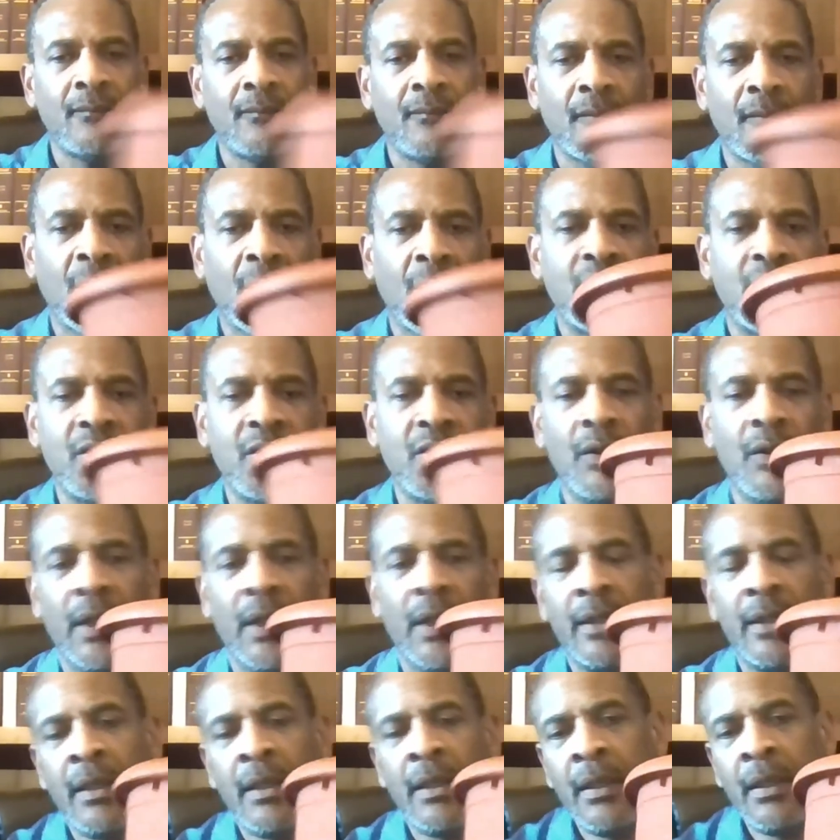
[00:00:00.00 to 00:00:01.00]

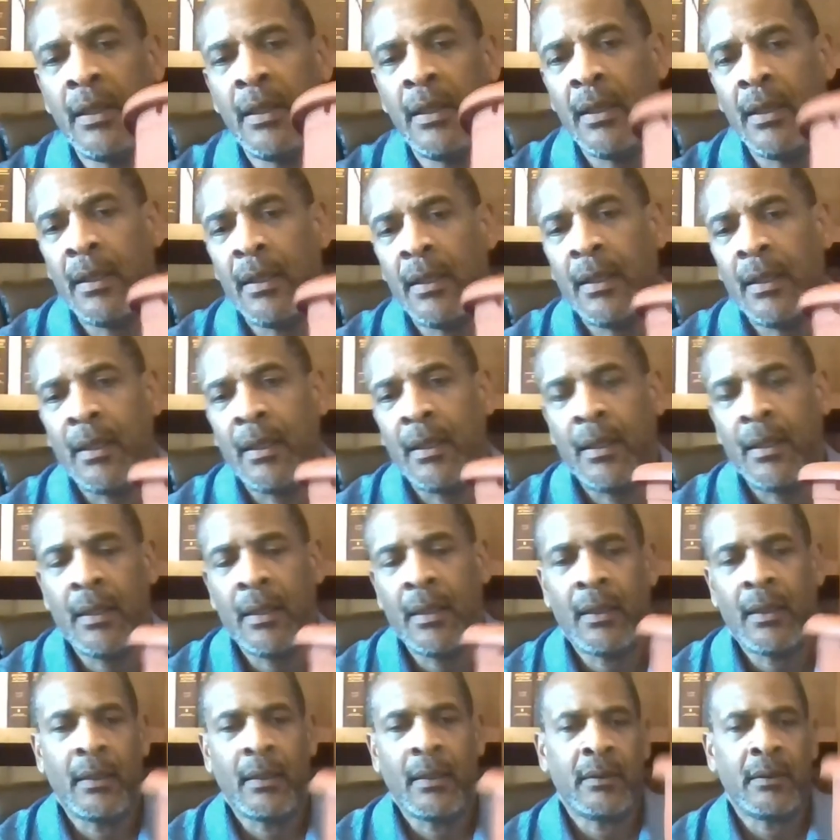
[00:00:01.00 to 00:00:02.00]
Sure.
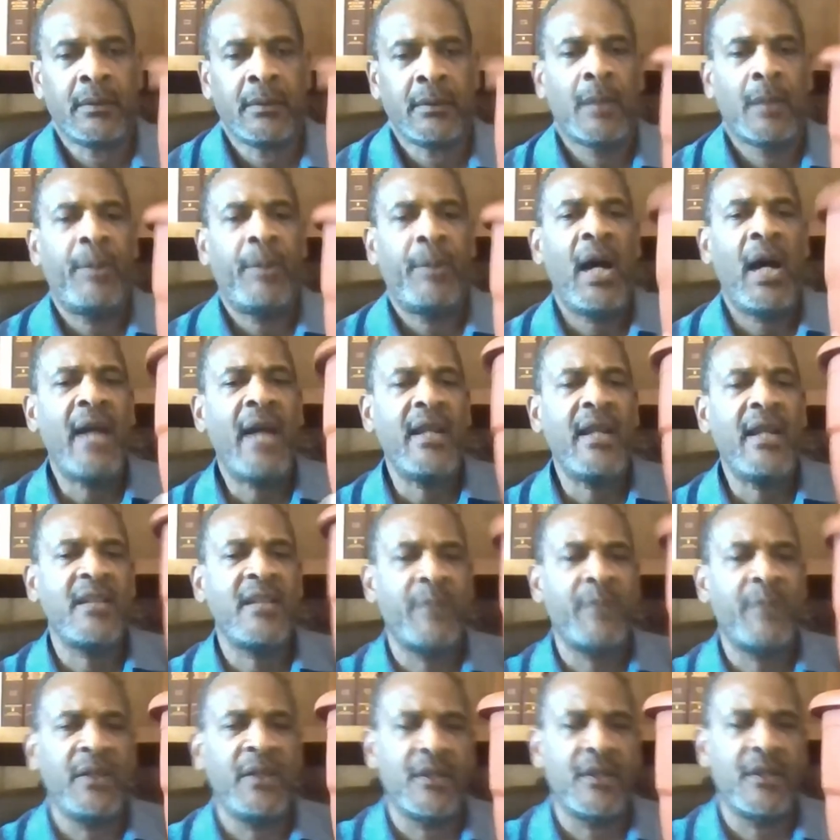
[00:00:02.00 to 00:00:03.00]
The pot has
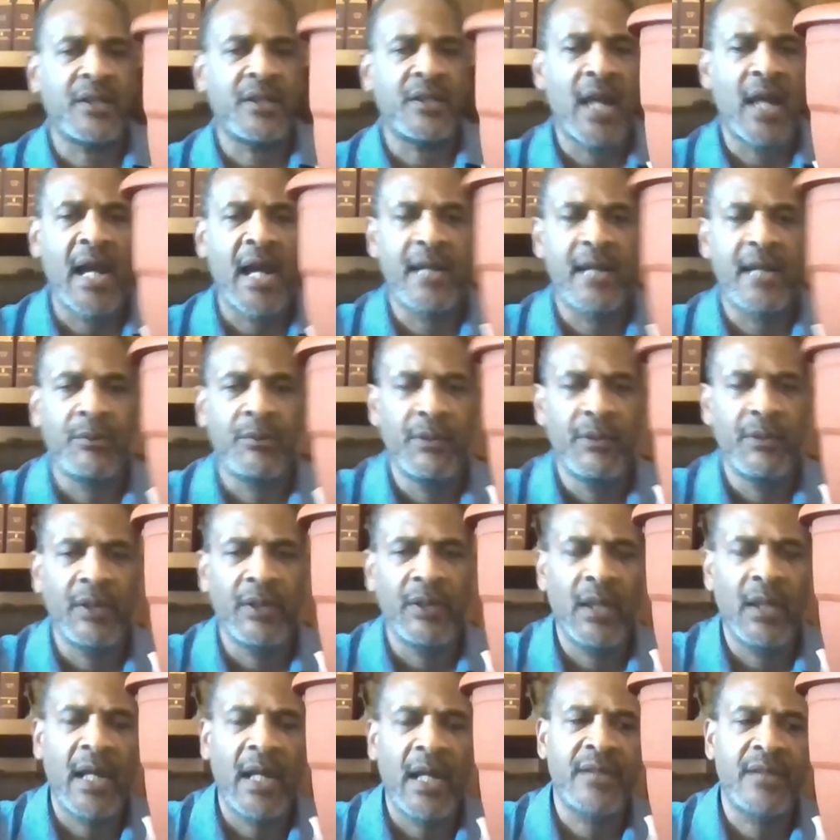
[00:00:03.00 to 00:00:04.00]
been designed. We
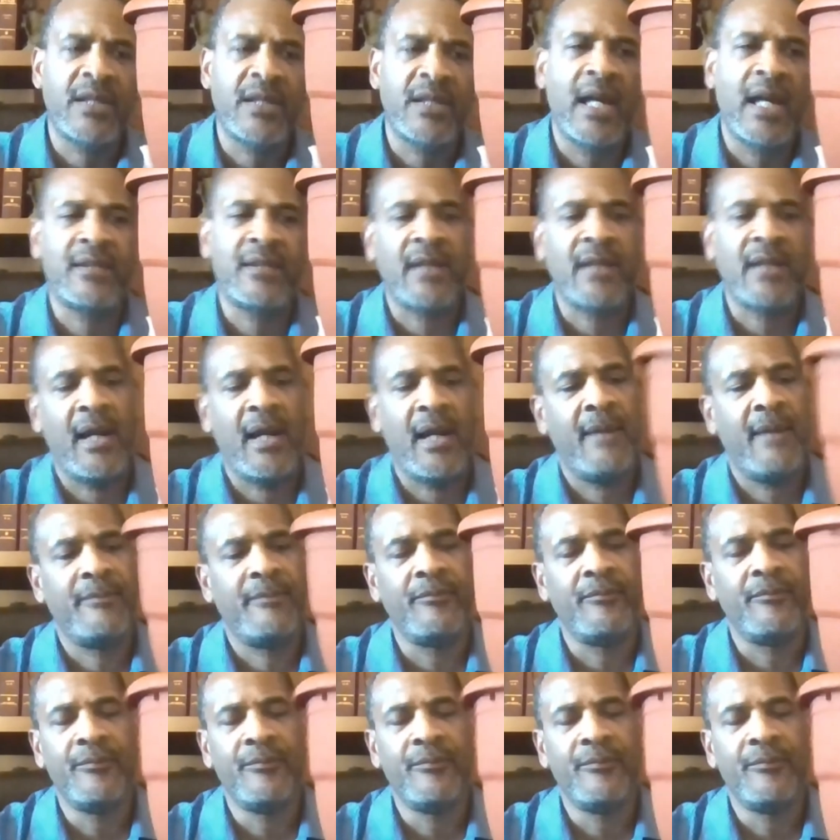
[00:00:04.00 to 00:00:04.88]
realize that the